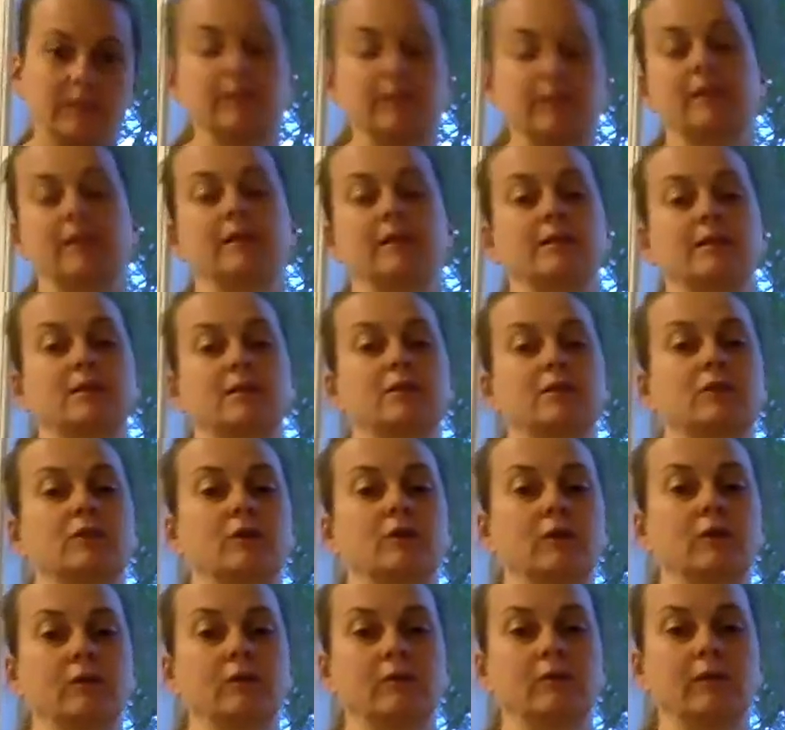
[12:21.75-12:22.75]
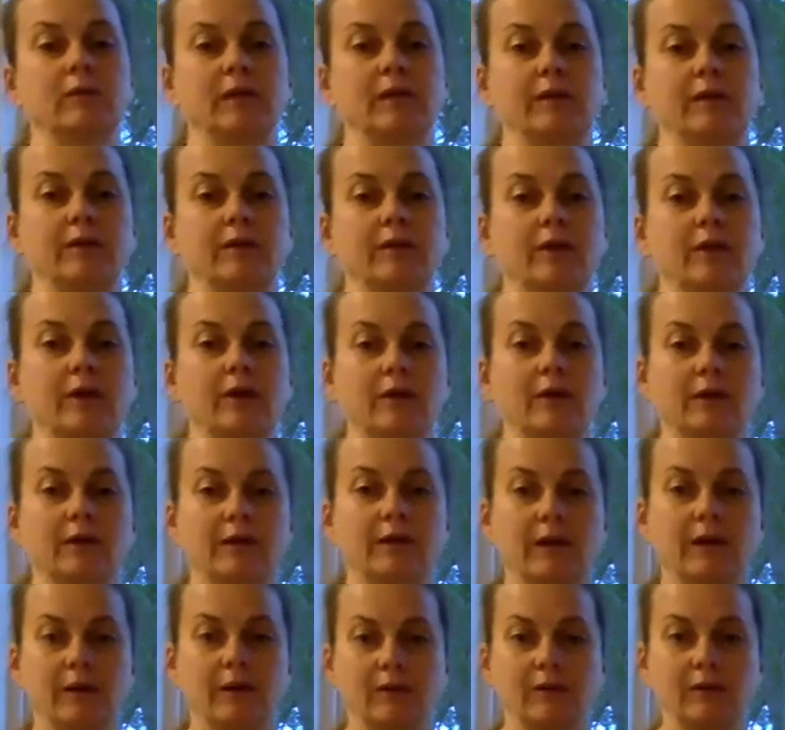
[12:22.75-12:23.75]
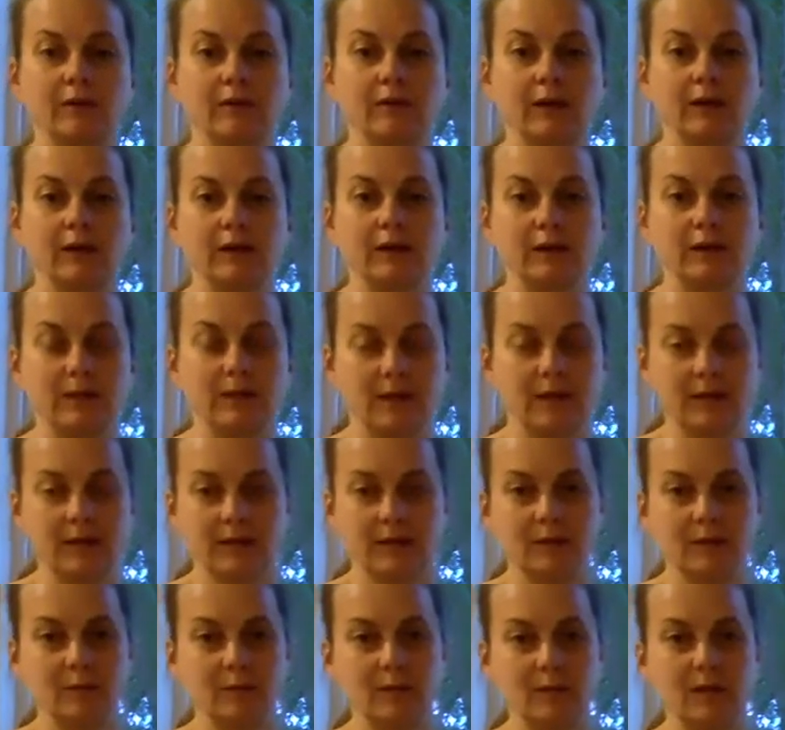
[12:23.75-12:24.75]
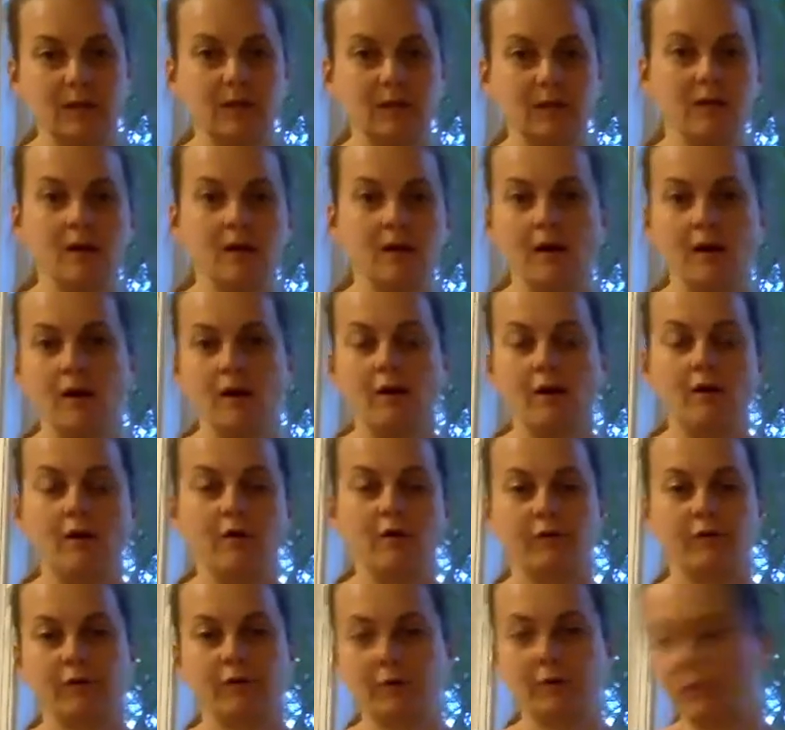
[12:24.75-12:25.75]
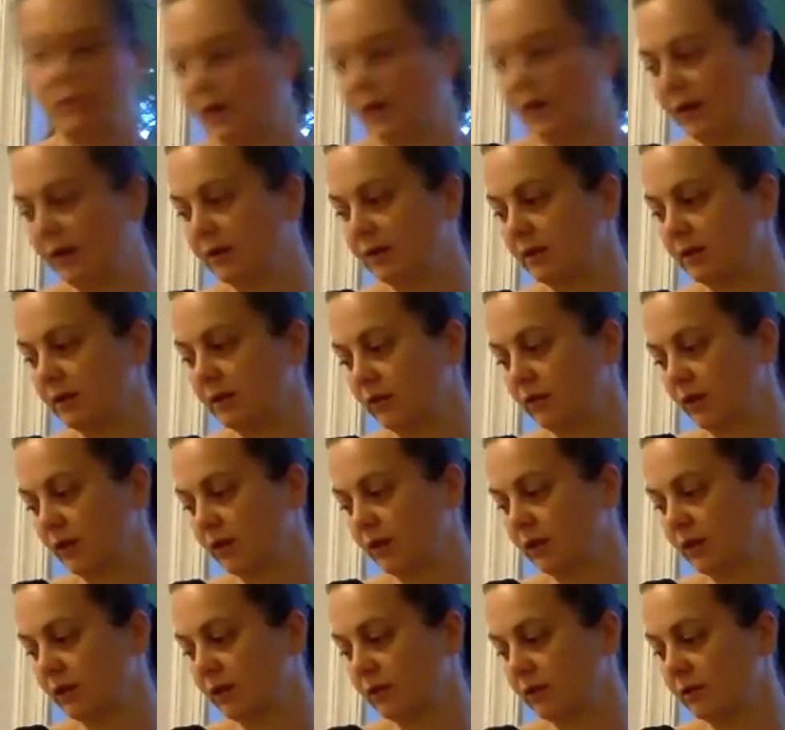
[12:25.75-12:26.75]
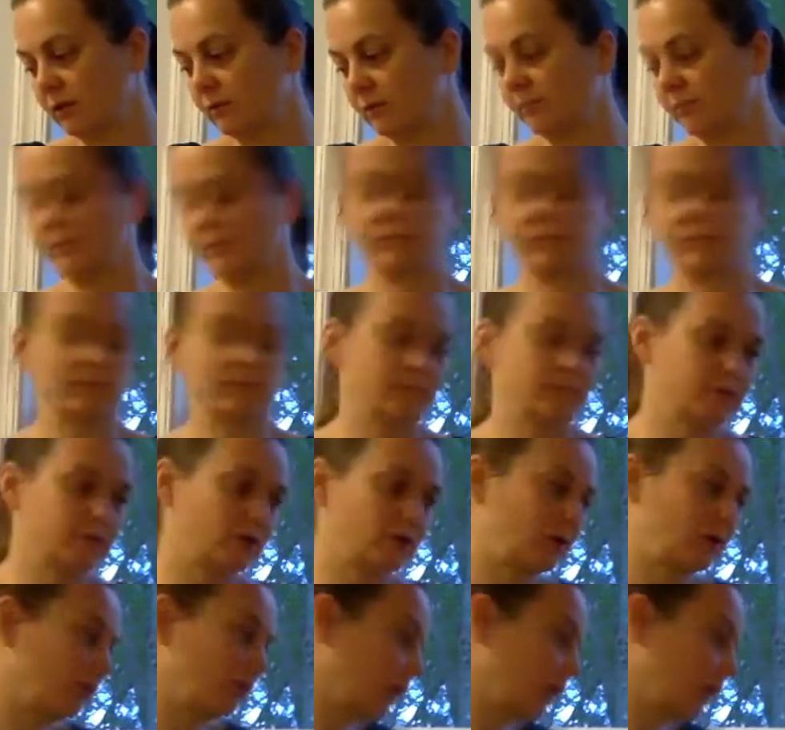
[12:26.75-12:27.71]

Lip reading: Let's start with calculating KSP from concentrations. So